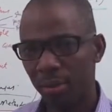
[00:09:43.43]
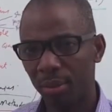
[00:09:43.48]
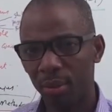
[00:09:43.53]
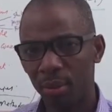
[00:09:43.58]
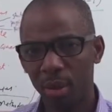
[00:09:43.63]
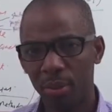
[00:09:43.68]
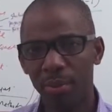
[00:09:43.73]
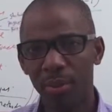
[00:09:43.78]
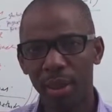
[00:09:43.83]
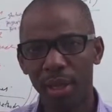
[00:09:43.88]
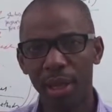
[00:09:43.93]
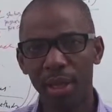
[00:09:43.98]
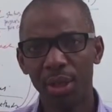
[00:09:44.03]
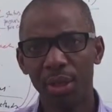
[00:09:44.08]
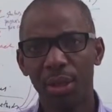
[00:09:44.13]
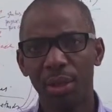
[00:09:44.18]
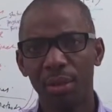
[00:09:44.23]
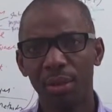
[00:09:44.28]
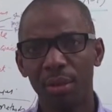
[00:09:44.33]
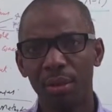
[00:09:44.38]

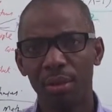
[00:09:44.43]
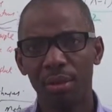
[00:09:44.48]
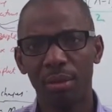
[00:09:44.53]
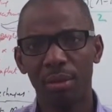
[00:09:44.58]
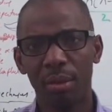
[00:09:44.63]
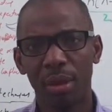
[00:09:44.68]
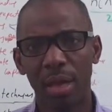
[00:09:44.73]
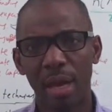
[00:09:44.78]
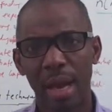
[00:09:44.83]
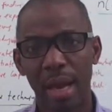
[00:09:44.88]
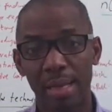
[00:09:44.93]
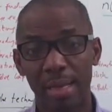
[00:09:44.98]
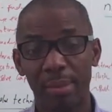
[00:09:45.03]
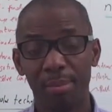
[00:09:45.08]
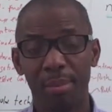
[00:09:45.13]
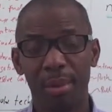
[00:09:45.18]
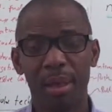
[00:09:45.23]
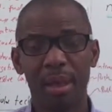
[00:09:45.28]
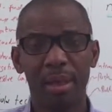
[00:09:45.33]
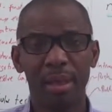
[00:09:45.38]
Communication, as
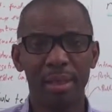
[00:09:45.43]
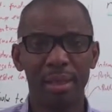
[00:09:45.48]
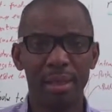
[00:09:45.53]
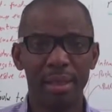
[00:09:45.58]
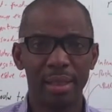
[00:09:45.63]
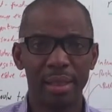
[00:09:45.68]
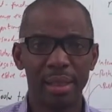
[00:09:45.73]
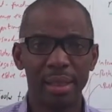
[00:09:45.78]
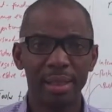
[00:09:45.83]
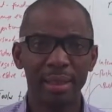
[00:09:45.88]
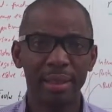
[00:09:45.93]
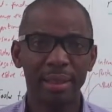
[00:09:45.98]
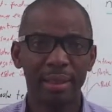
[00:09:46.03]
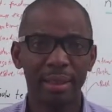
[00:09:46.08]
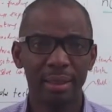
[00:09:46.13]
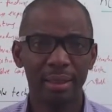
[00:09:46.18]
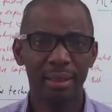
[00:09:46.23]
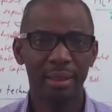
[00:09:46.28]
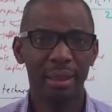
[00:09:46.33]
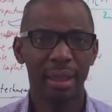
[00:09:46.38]
important as it is,
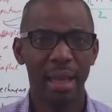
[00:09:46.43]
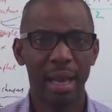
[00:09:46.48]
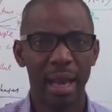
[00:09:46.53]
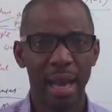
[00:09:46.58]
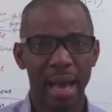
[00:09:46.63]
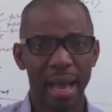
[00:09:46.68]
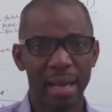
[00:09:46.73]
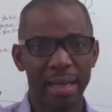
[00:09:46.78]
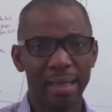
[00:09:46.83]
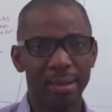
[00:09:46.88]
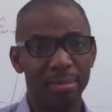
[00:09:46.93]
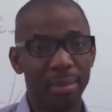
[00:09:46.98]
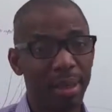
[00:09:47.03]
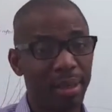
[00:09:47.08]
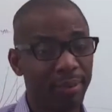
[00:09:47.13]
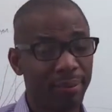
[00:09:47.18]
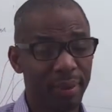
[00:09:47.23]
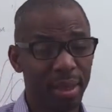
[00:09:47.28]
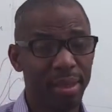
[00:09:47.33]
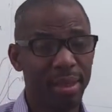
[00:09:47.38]
has many
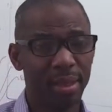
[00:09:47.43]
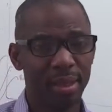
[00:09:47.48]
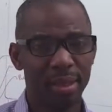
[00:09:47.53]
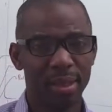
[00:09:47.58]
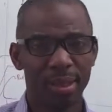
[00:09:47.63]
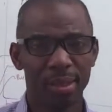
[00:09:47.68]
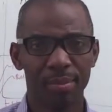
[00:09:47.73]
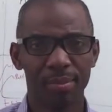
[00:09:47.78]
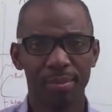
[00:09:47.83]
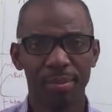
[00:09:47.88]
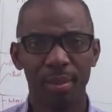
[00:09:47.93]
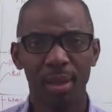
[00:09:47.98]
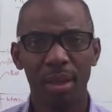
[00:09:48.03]
facets.